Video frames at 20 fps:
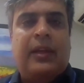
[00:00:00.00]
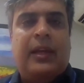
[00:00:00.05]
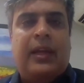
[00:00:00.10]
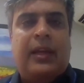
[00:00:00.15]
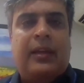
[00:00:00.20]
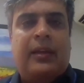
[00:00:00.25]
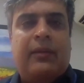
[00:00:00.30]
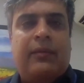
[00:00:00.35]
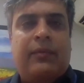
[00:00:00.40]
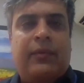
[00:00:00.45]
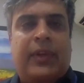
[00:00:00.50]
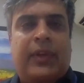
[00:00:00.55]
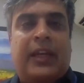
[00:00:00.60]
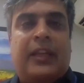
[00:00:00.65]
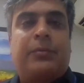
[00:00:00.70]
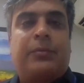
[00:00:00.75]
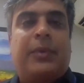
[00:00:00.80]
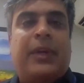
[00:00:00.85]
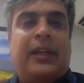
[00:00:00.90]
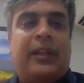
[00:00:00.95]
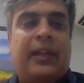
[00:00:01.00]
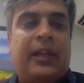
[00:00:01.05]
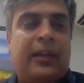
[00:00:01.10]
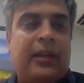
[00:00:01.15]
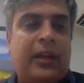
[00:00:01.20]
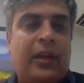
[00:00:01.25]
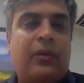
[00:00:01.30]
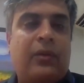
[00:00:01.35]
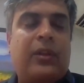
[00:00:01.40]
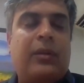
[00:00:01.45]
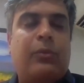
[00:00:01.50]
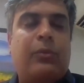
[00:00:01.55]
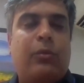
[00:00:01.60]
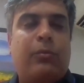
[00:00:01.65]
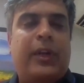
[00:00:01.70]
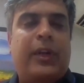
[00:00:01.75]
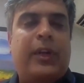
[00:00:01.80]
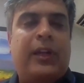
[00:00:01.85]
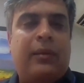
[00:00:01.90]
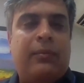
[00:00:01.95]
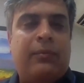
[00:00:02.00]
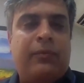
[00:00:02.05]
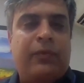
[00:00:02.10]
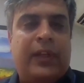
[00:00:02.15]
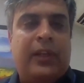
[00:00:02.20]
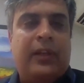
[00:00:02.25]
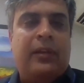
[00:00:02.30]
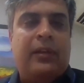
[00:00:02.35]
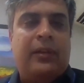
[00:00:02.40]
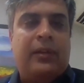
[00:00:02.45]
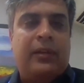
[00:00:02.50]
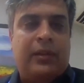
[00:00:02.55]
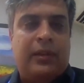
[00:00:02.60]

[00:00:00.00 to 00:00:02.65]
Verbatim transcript: and we expect that now the momentum will